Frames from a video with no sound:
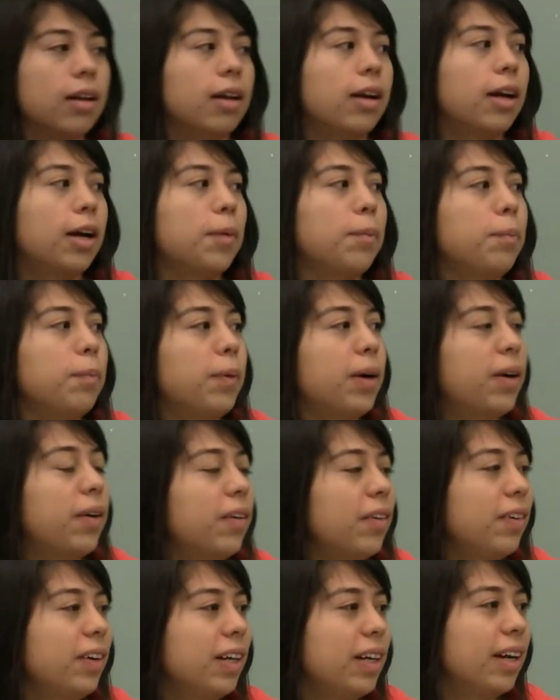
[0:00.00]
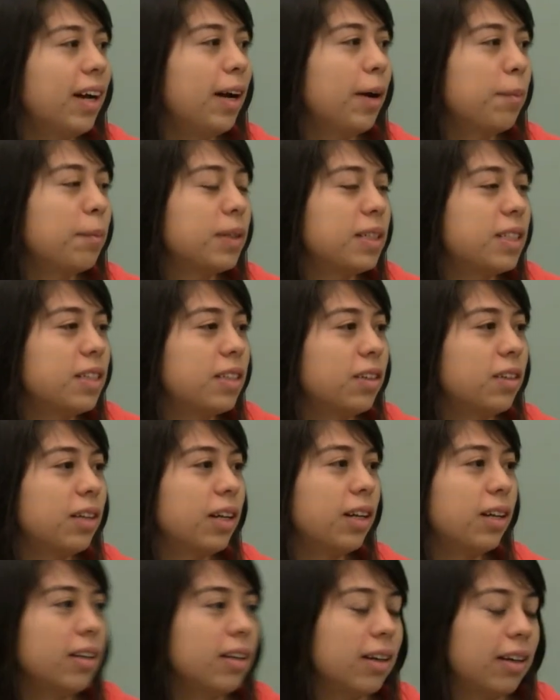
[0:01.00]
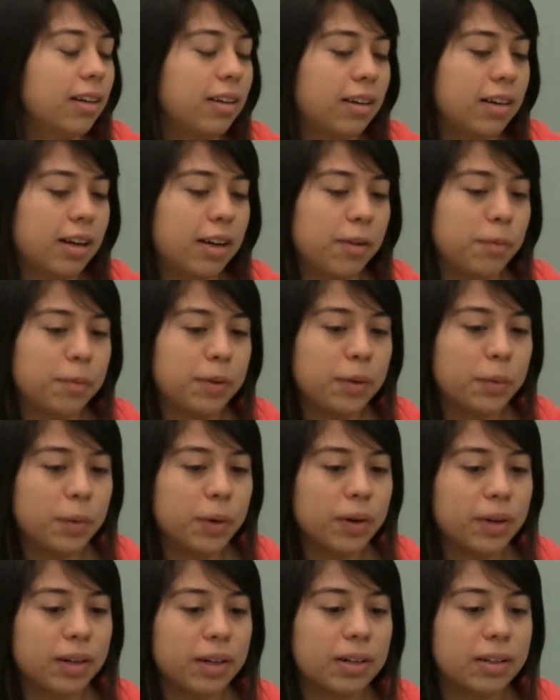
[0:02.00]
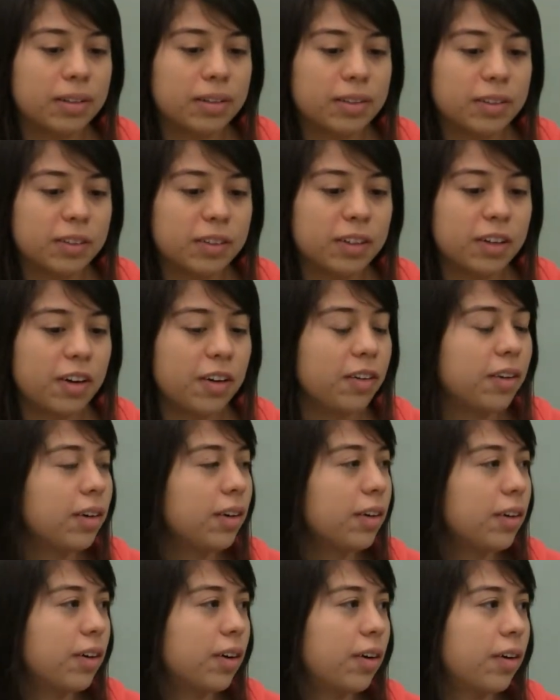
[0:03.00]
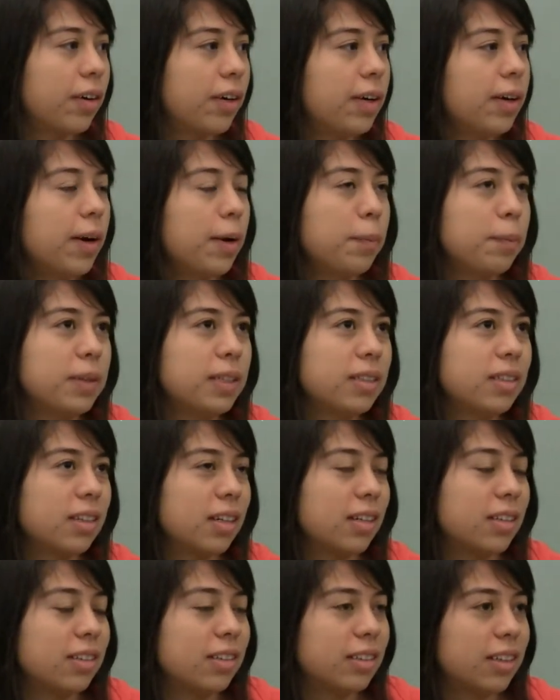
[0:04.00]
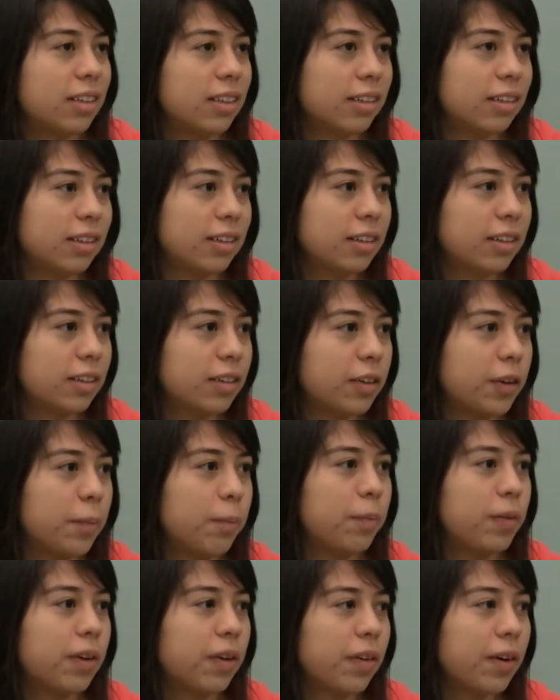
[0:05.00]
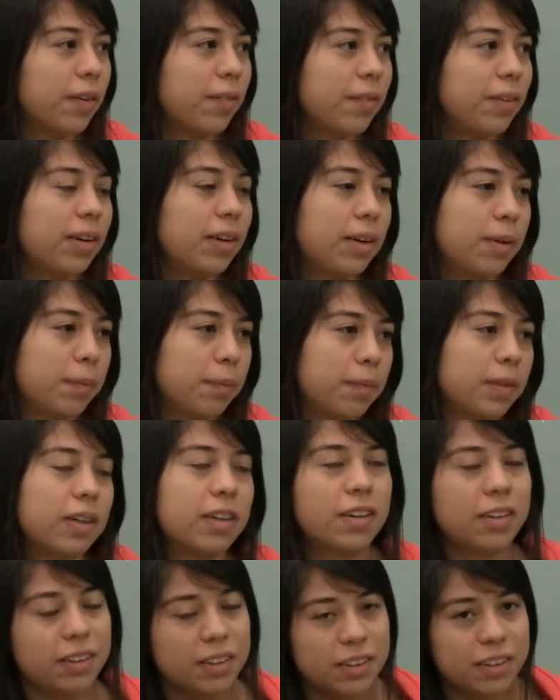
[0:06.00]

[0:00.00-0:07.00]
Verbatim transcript: I'm Veronica, I'm a student, and I'll be working on coding theory. I'm interested in cryptography and coding